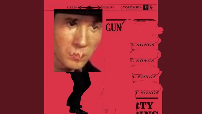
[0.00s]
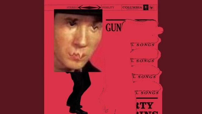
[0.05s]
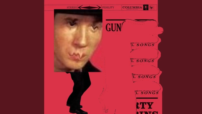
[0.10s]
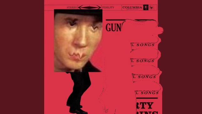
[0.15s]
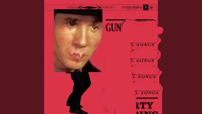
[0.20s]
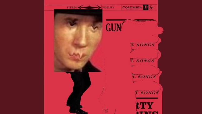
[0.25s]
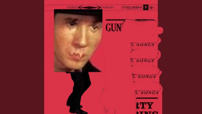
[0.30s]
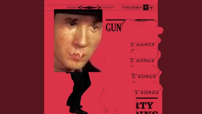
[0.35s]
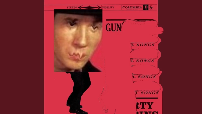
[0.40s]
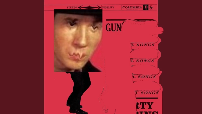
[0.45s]

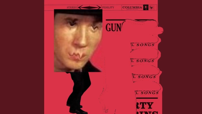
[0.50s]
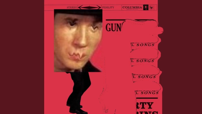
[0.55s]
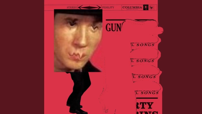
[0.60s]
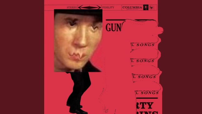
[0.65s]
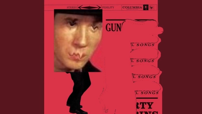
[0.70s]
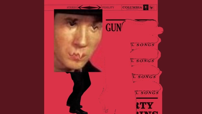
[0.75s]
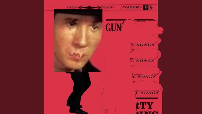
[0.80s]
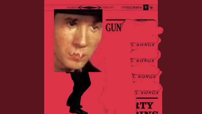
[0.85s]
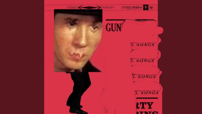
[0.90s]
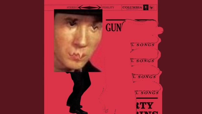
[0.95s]

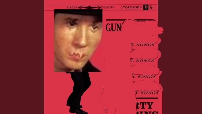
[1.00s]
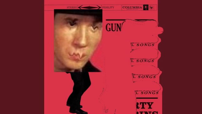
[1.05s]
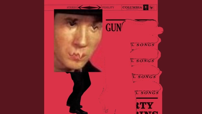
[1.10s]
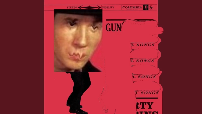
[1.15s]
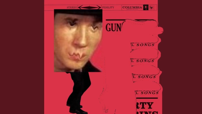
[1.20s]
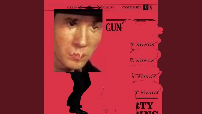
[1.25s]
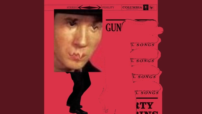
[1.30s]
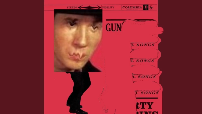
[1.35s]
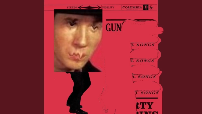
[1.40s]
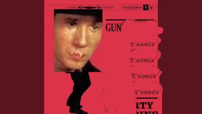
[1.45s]

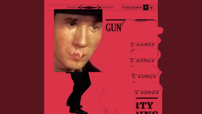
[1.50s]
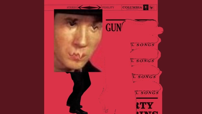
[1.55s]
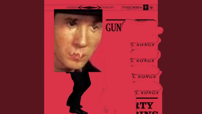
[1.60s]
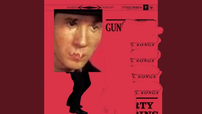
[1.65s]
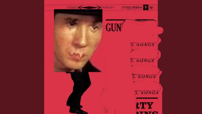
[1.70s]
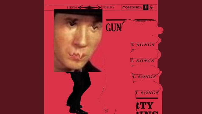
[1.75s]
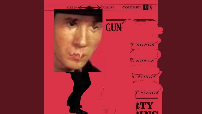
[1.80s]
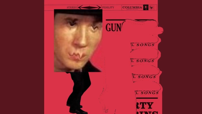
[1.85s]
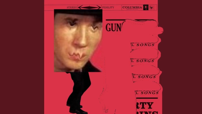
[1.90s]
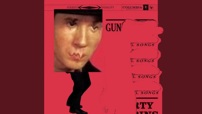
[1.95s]

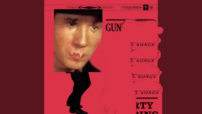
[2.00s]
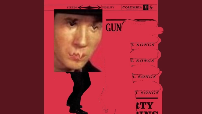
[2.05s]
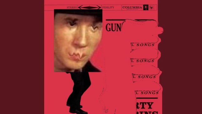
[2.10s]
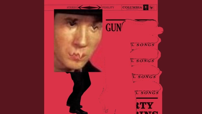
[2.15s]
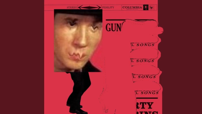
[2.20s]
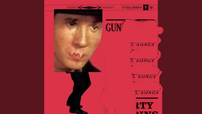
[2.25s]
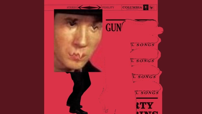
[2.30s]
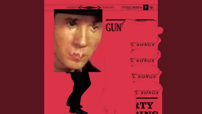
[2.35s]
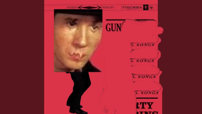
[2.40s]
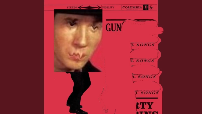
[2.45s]

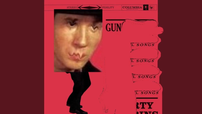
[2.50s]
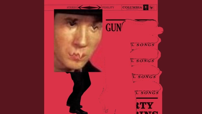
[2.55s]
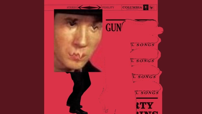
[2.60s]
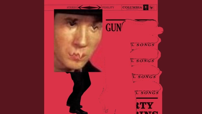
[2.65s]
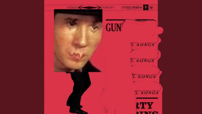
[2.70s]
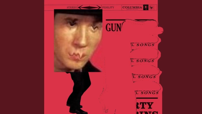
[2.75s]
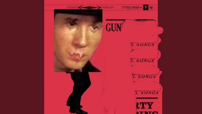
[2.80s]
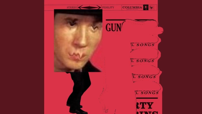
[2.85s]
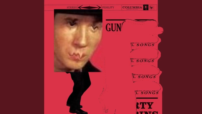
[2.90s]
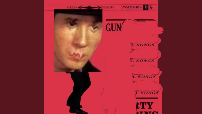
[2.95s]

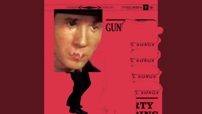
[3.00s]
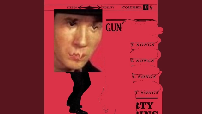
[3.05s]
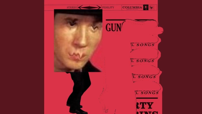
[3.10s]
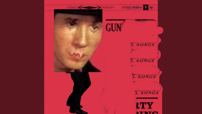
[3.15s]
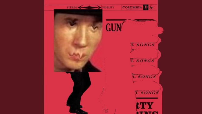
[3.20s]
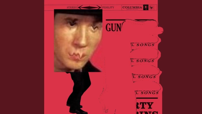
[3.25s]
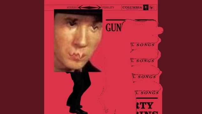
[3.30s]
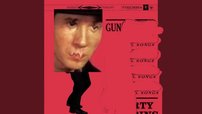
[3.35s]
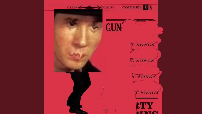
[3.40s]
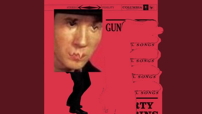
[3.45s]

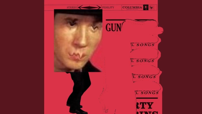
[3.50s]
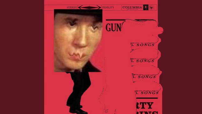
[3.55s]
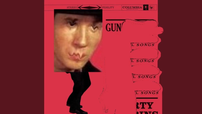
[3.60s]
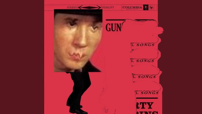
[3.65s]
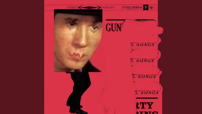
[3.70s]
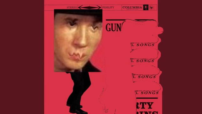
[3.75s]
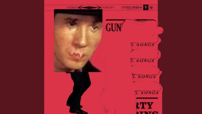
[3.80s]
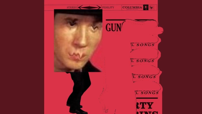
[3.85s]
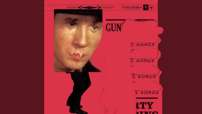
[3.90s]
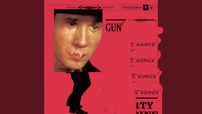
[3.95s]

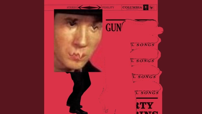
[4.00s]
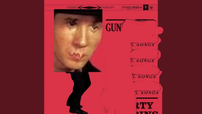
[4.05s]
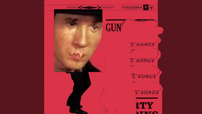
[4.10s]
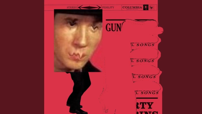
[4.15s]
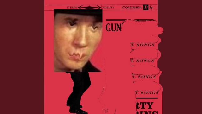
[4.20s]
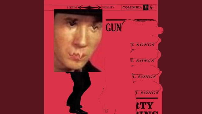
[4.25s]
No one is speaking in this clip.